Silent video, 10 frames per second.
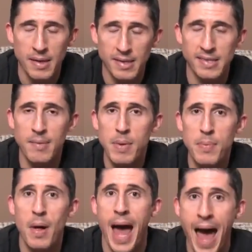See, some
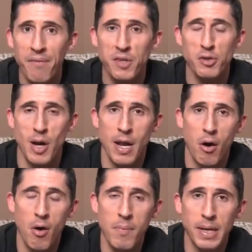people have to train
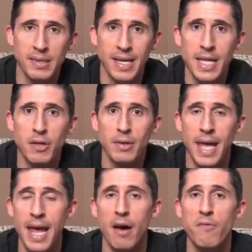at home because they either
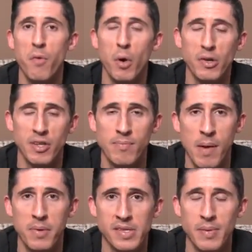can't afford a gym
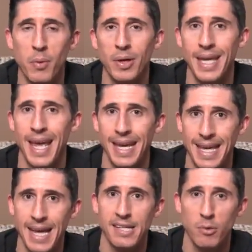membership or
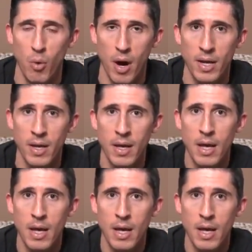can't get to one,